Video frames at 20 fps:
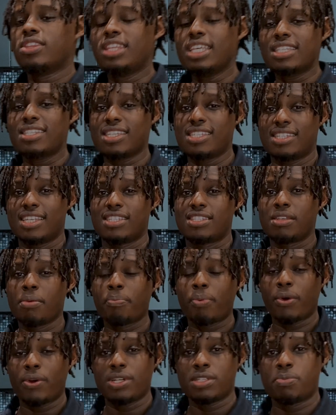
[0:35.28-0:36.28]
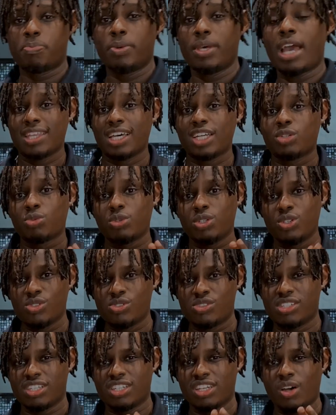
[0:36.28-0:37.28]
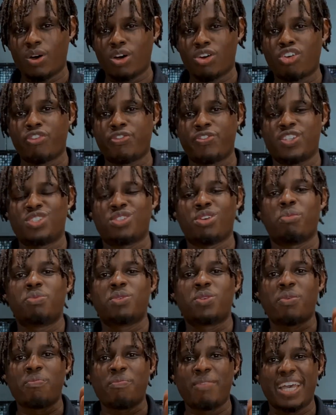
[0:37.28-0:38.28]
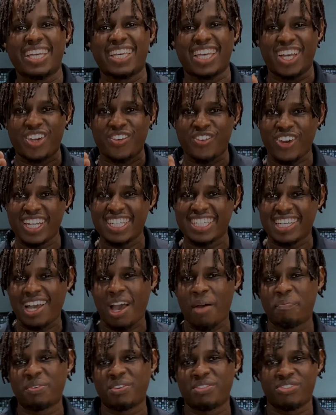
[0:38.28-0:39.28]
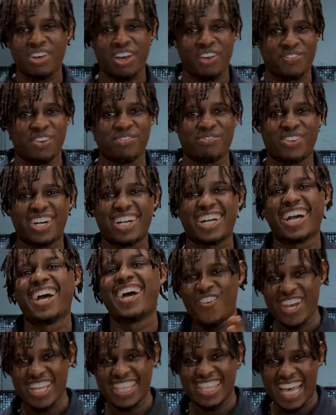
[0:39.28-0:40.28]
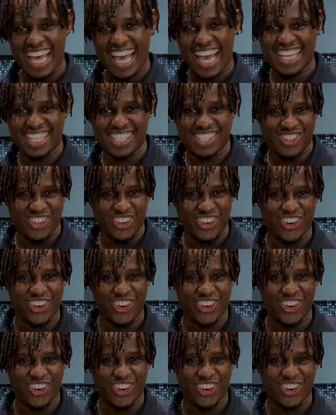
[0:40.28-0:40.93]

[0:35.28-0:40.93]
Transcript: this is the simple recipe that we use in our coffee shop to make a great cup of cafe mocha, whether ice or